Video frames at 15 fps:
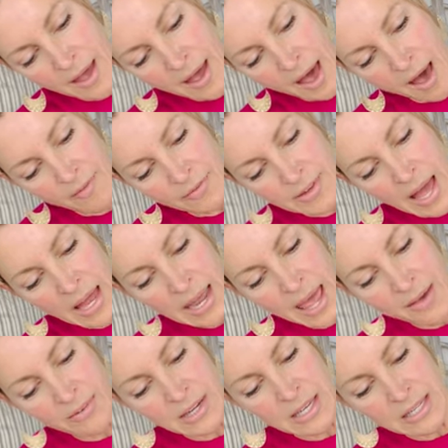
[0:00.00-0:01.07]
of not
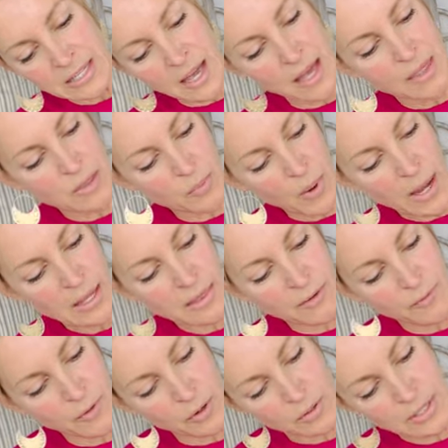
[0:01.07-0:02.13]
having it done the right the
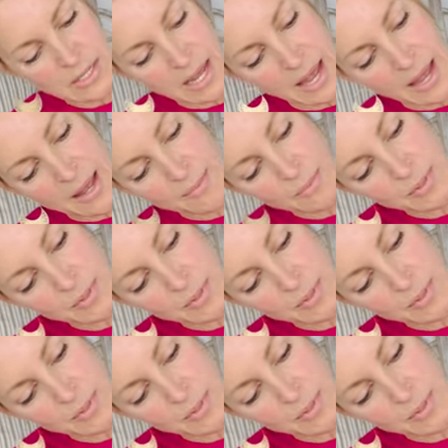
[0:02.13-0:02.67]
first time.